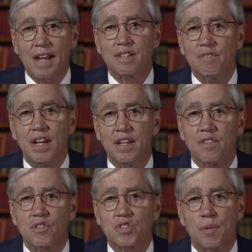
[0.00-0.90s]

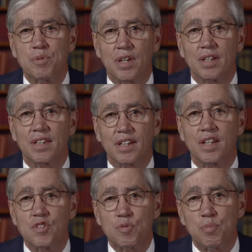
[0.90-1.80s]
activating the subset that
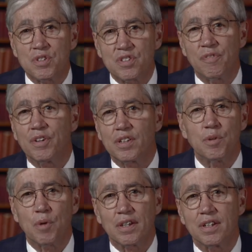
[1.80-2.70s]
can
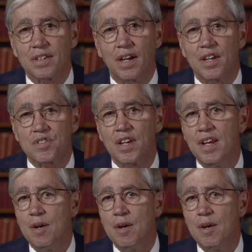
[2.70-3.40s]
specifically recognize